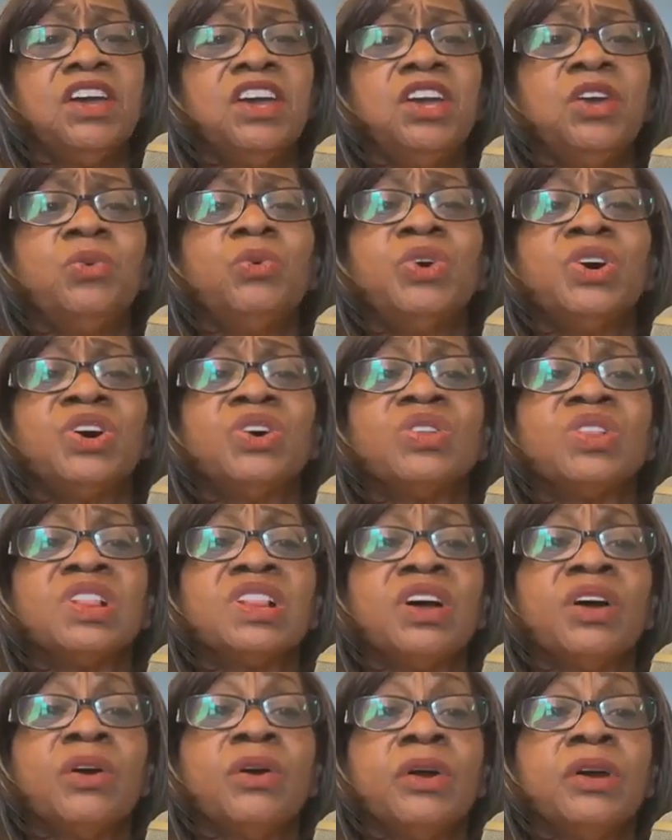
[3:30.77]
He will
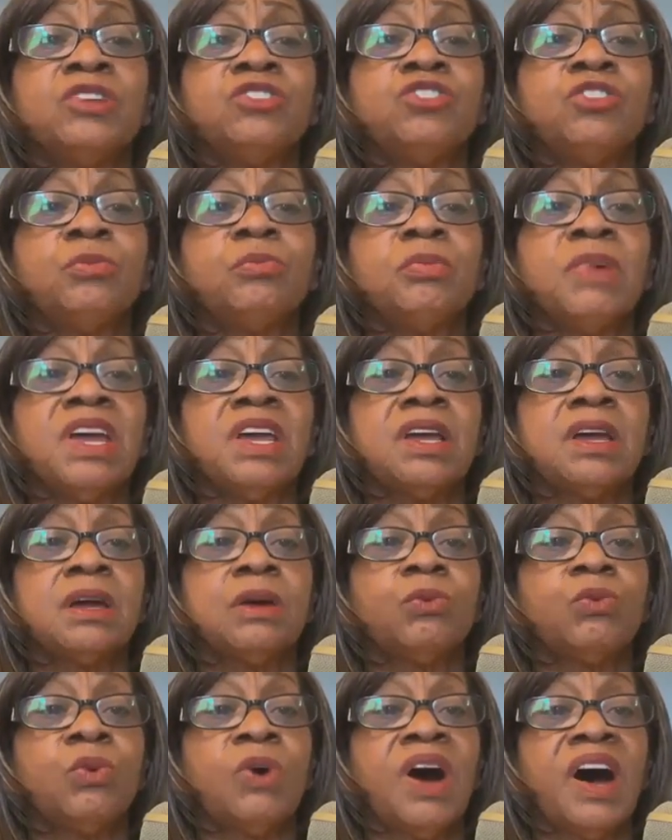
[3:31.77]
learn to make
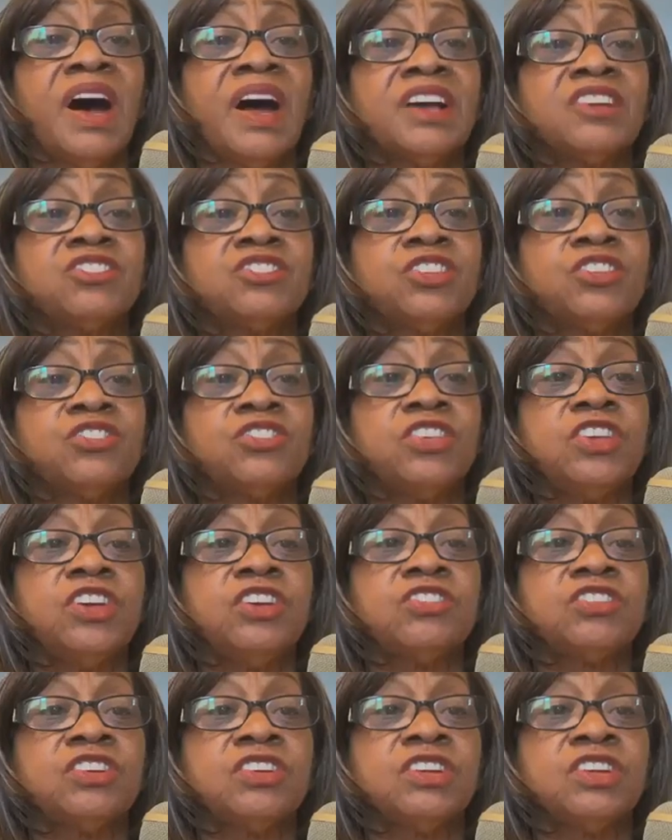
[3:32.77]
wise
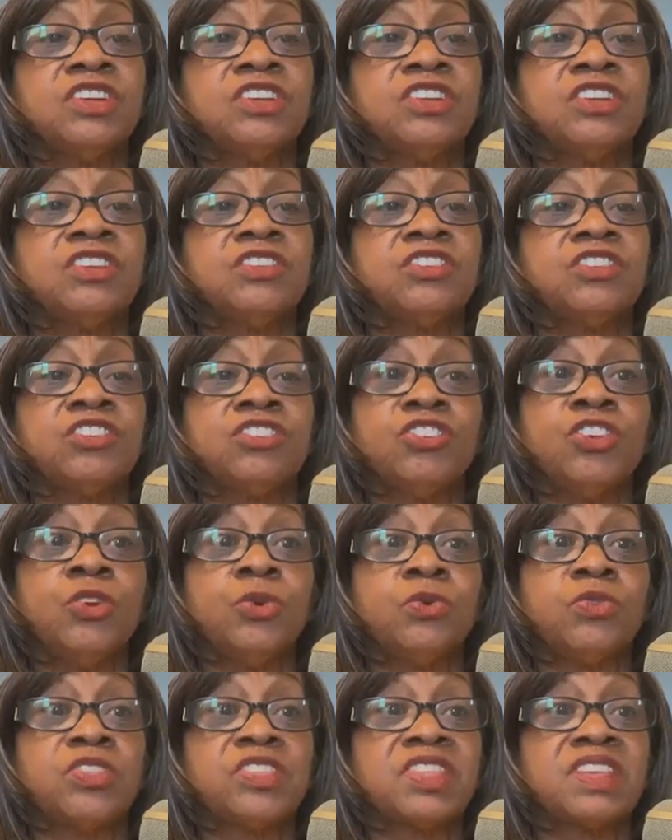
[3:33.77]
decisions in his
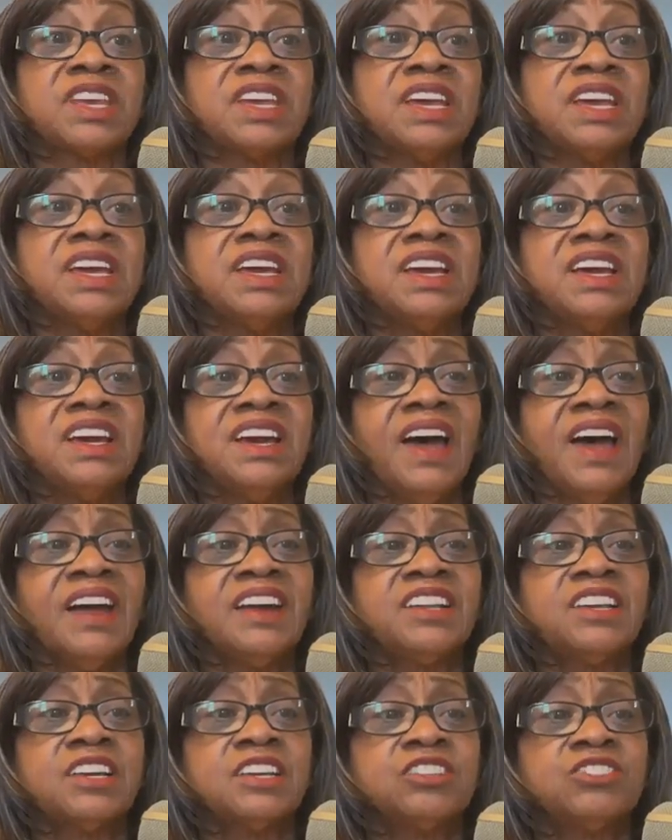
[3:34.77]
youth
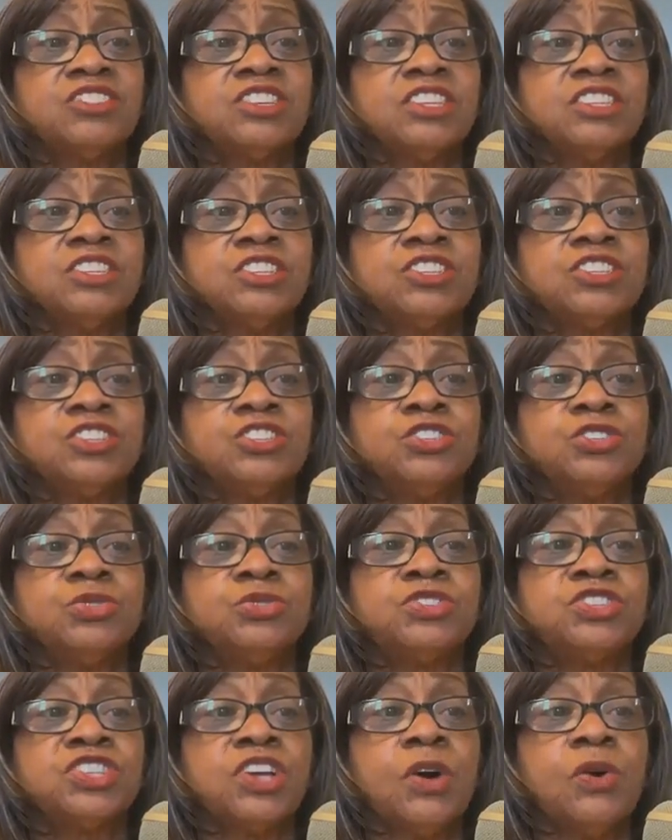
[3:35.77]
and continue to
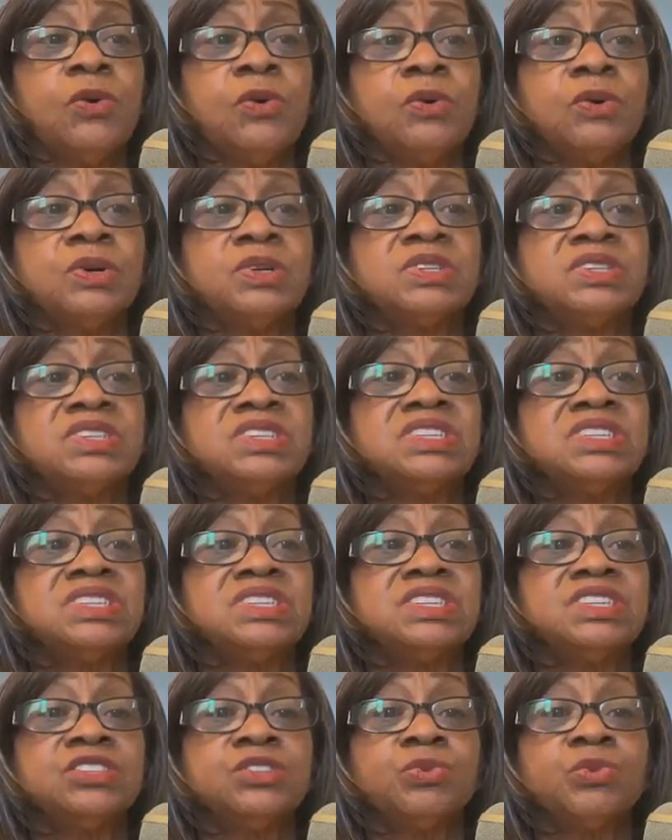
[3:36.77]
do so
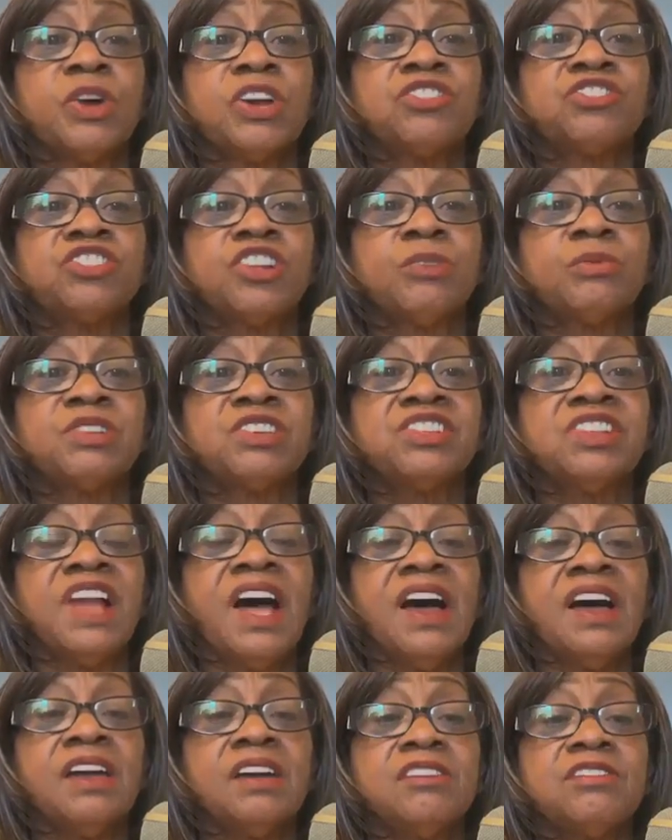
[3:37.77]
the rest of his
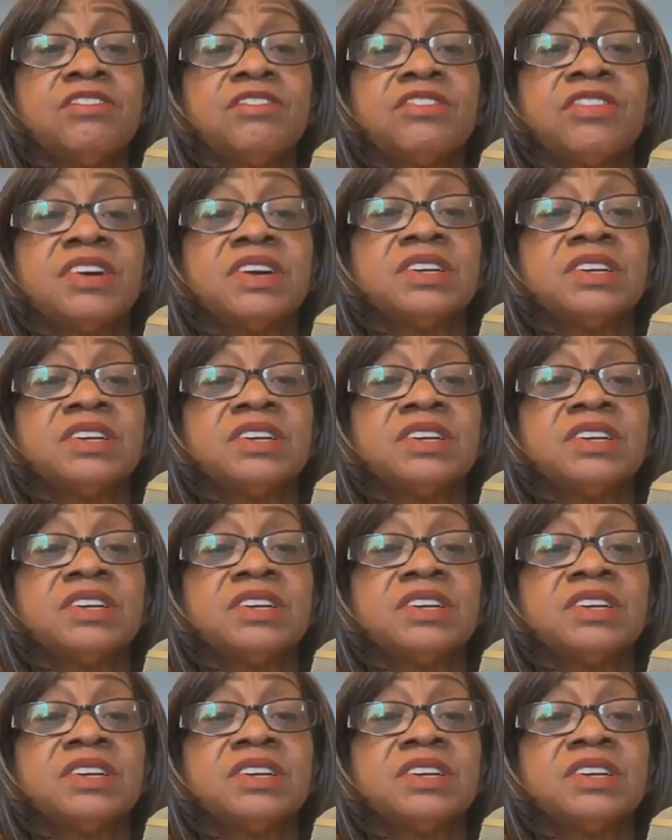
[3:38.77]
life.